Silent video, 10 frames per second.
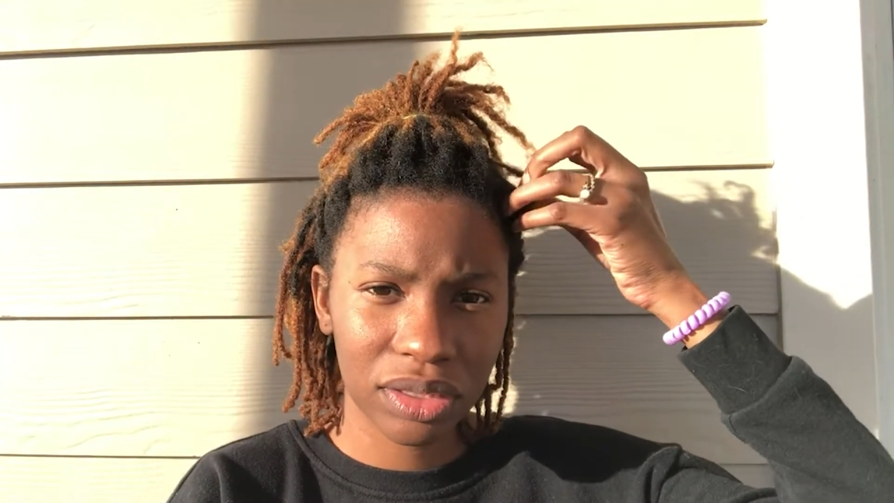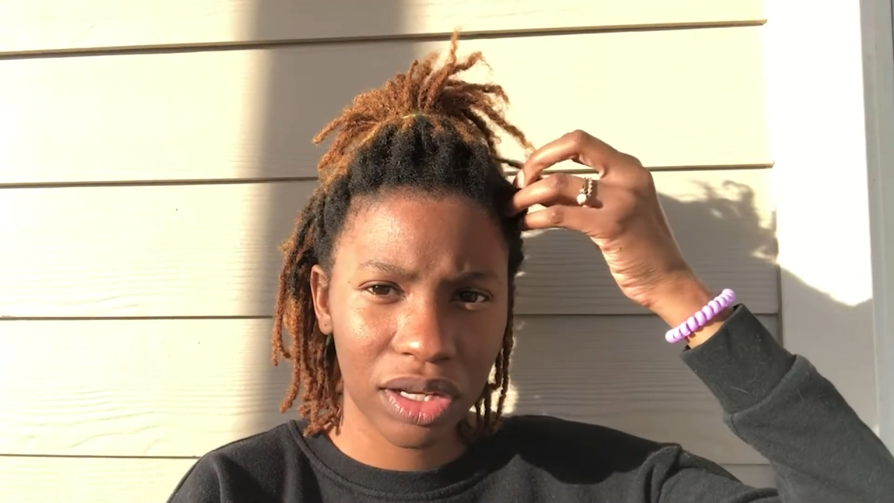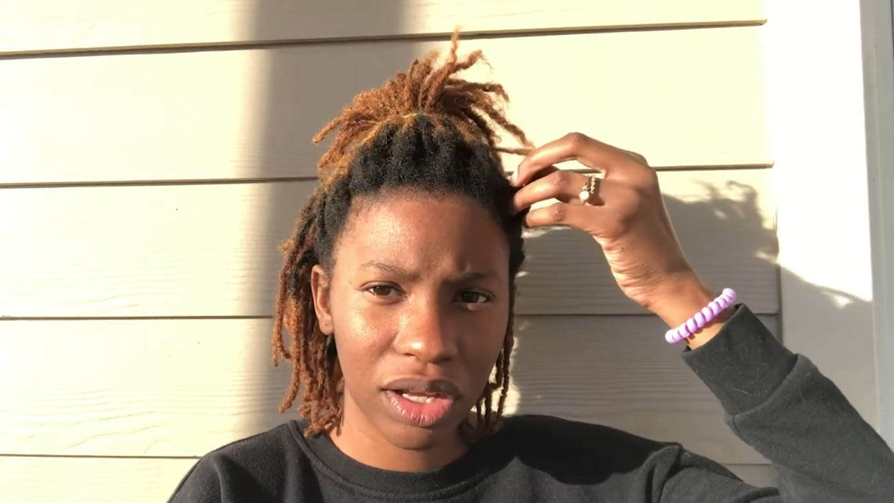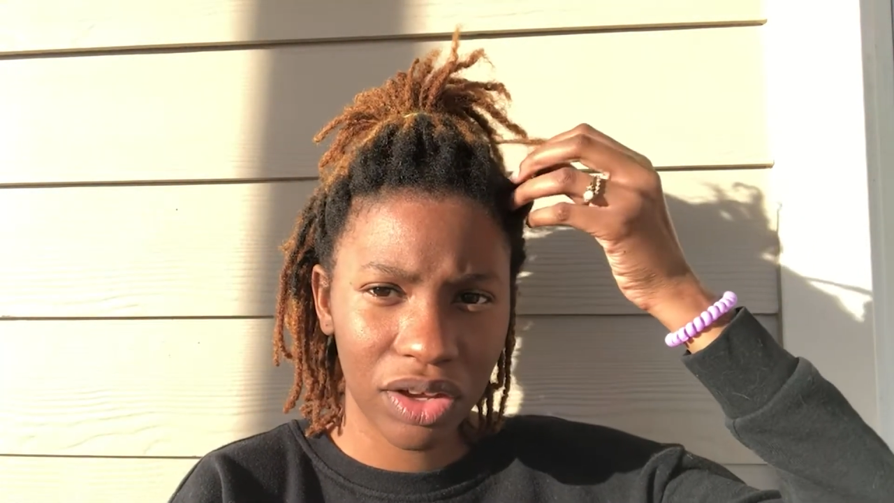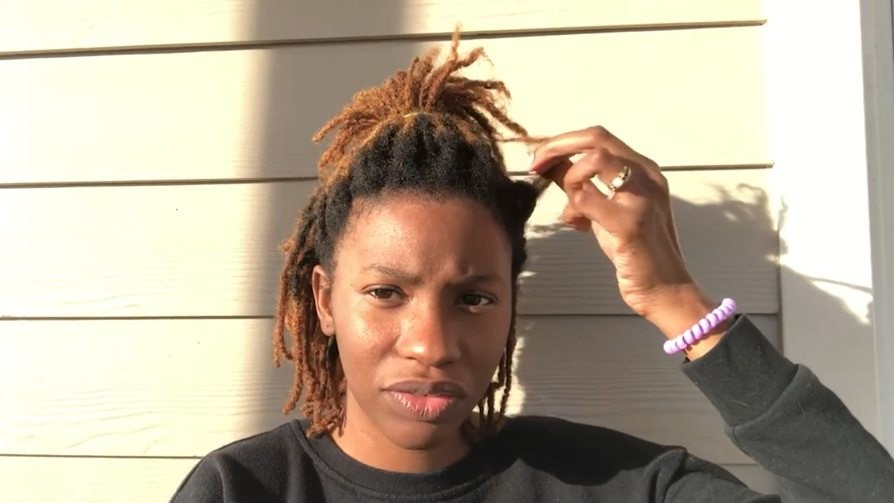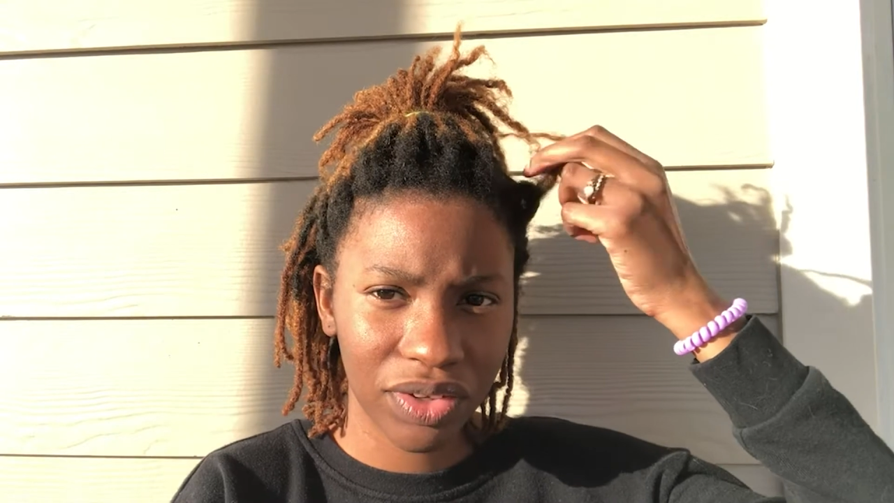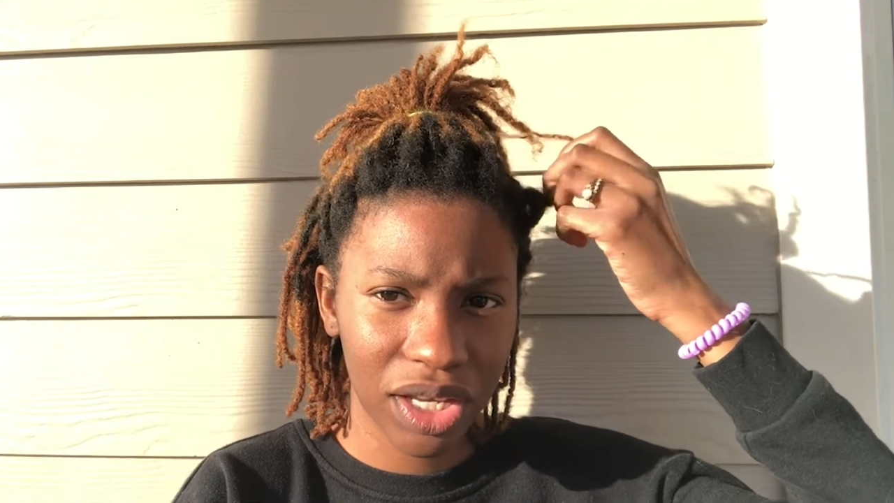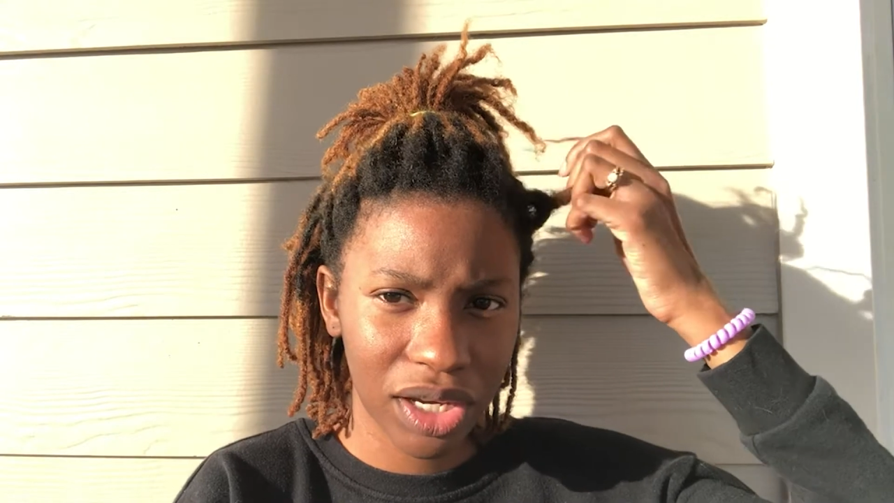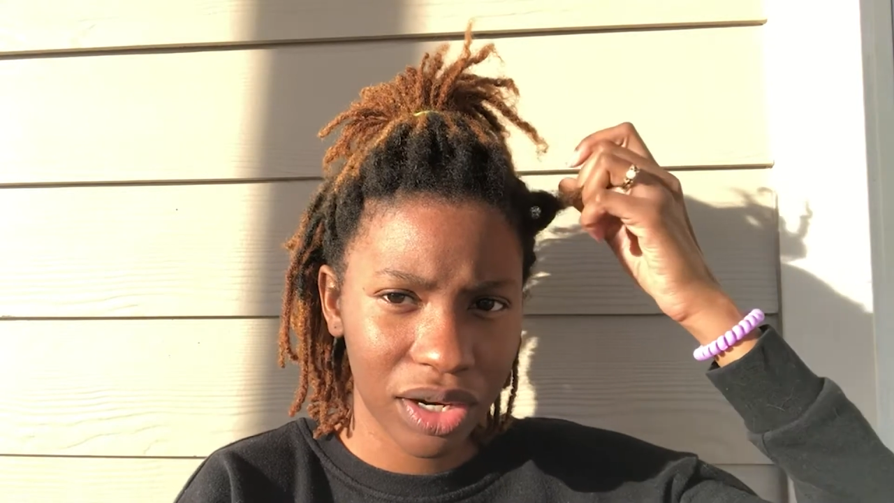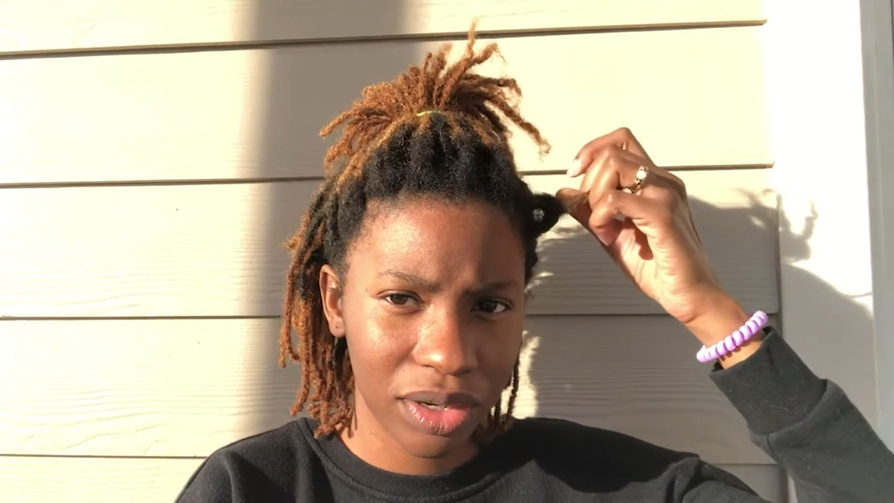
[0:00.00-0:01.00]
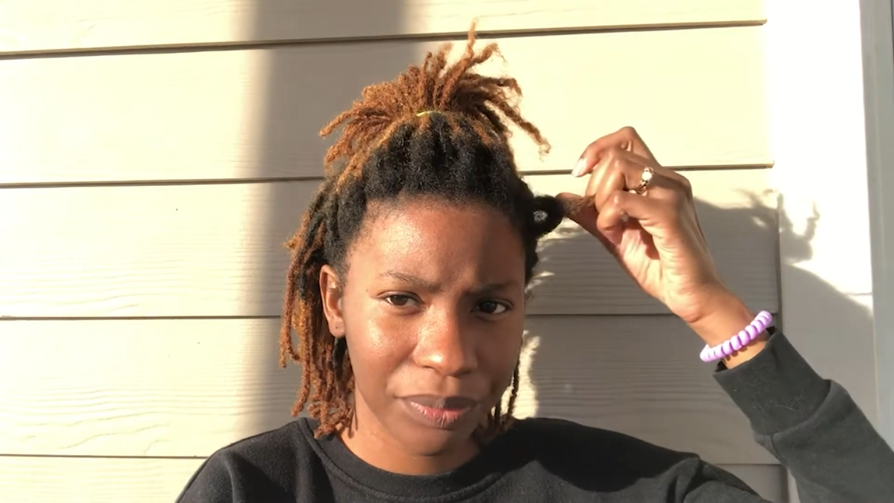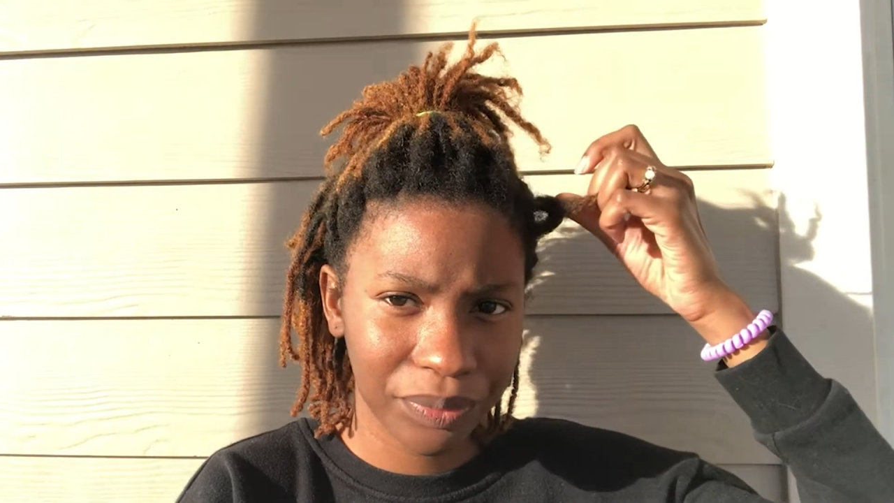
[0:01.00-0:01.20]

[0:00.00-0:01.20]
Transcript: of here,